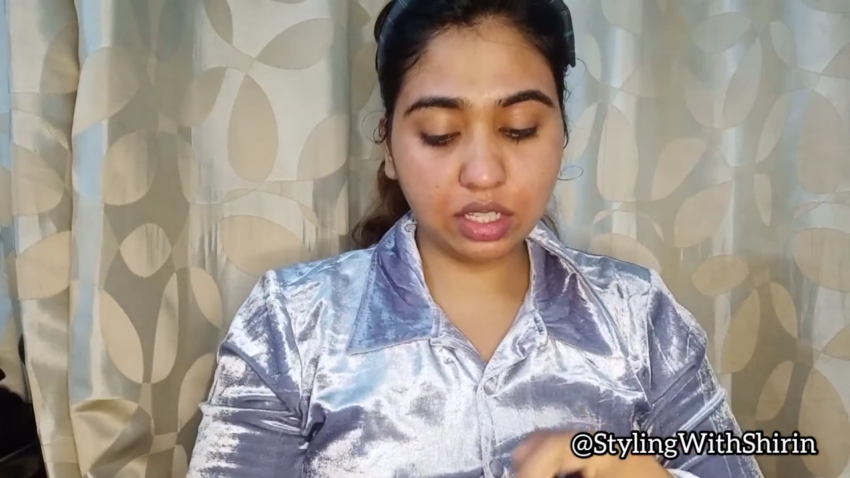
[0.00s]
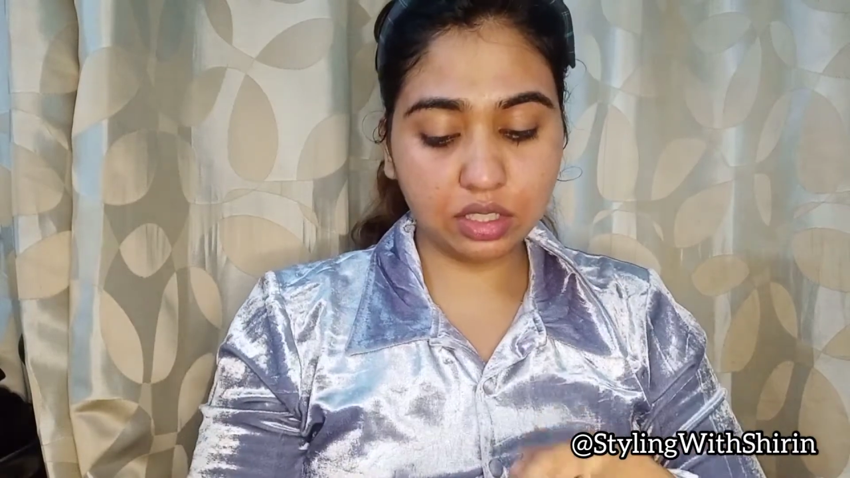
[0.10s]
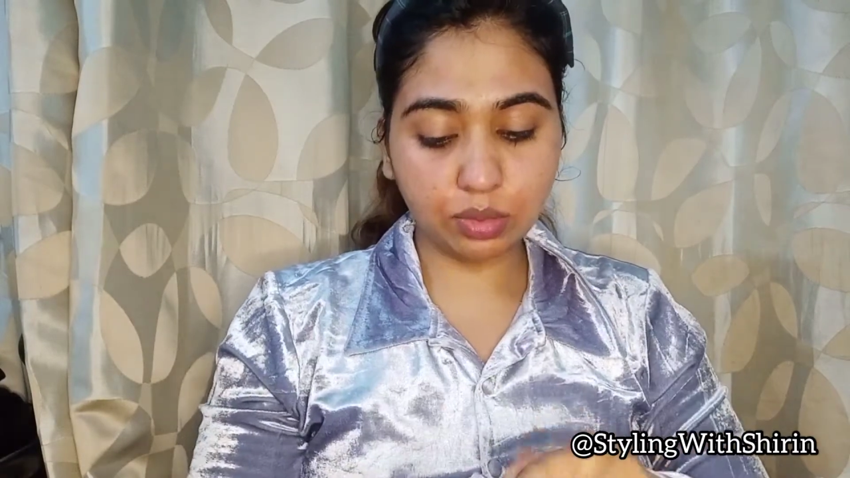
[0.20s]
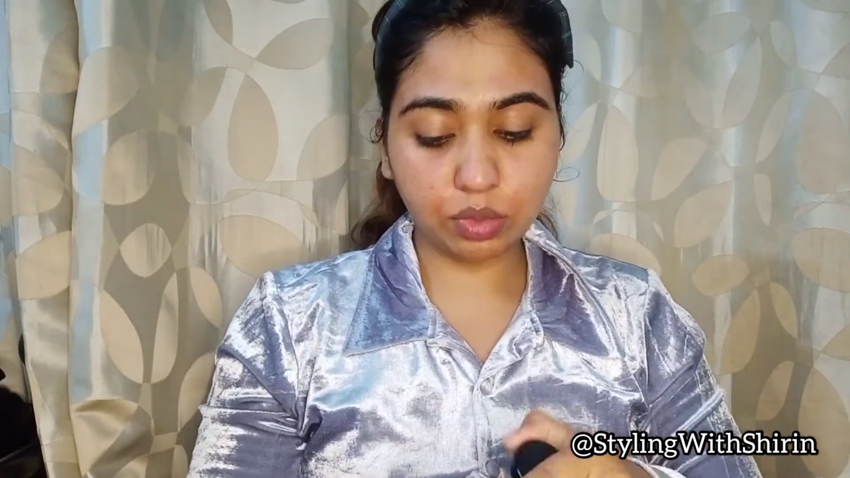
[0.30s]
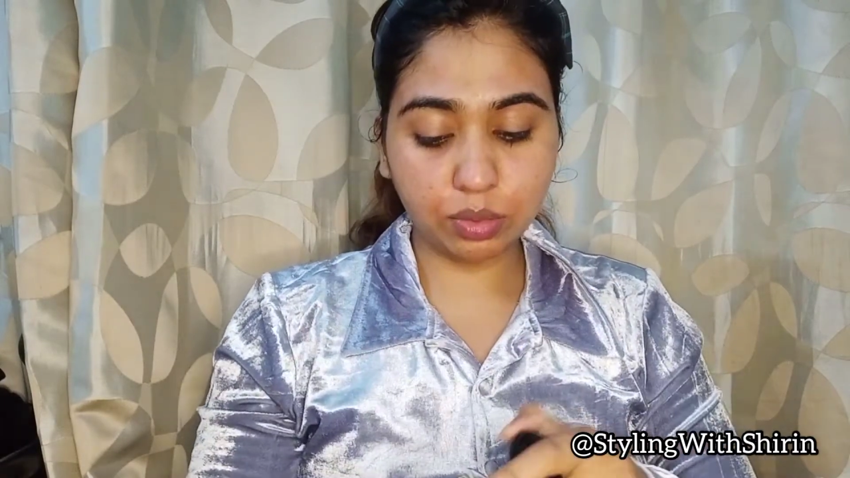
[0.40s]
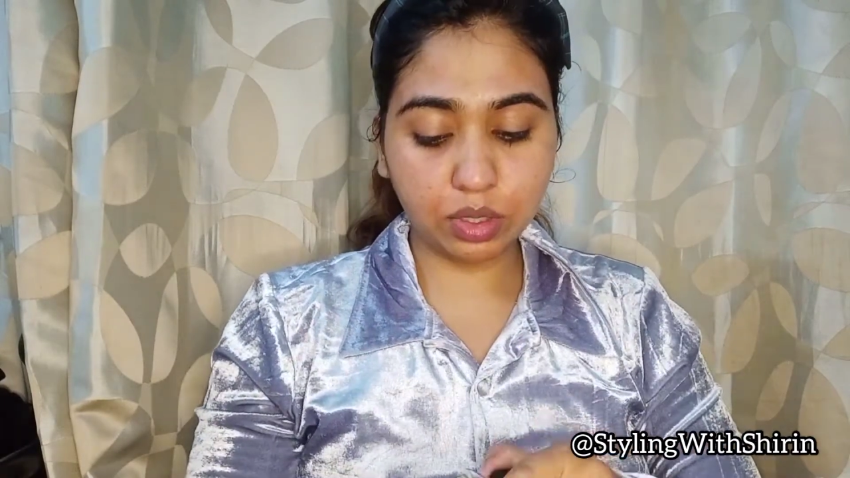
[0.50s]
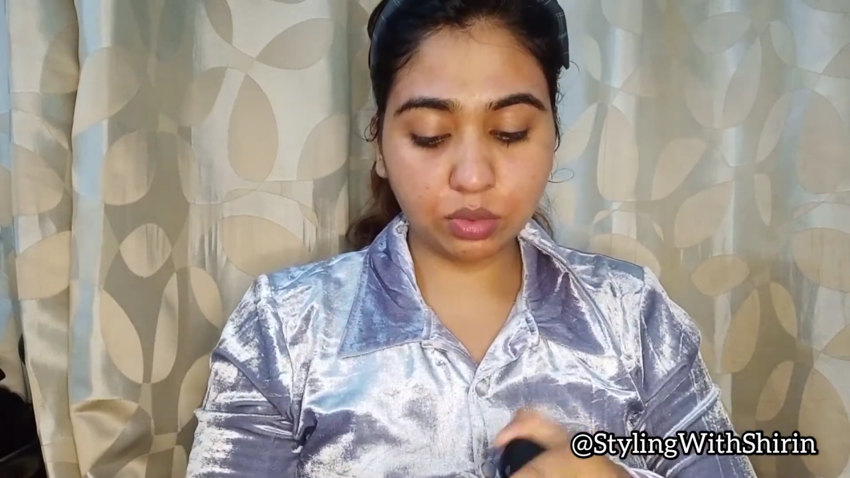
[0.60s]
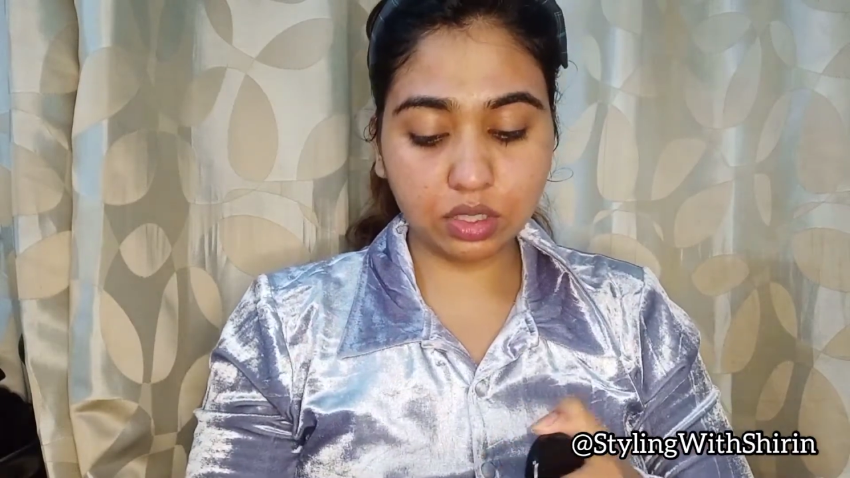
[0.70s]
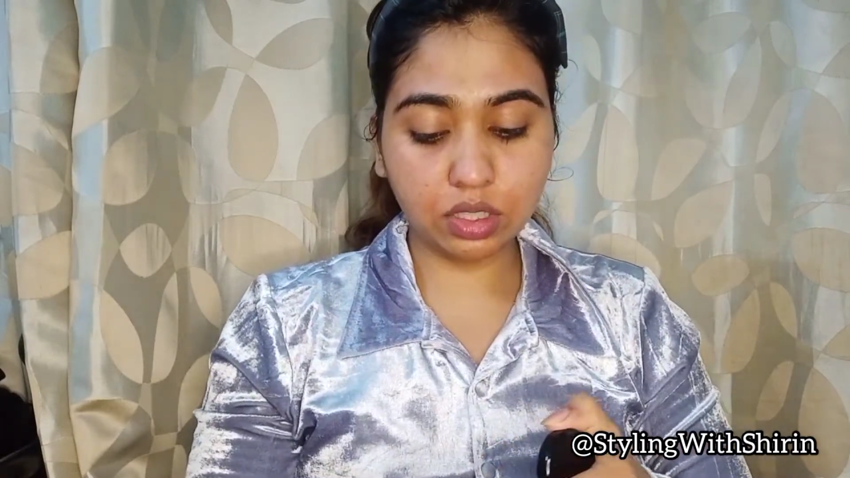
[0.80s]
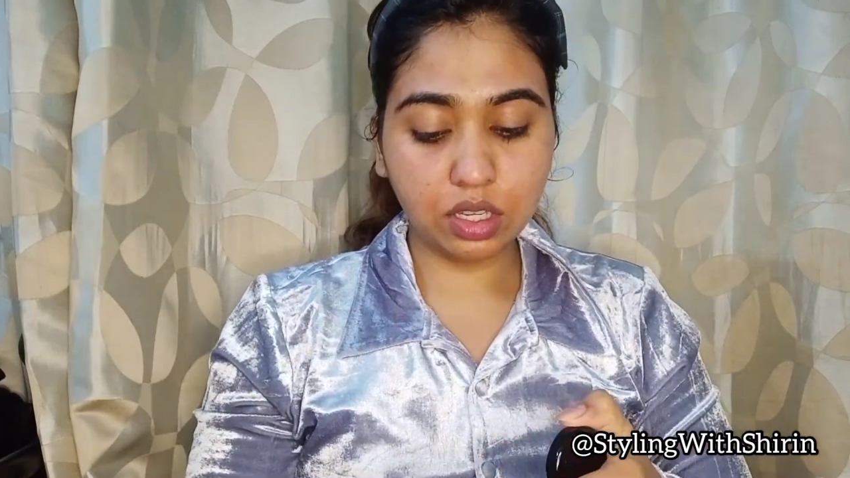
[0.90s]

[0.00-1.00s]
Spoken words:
So I'm going to be using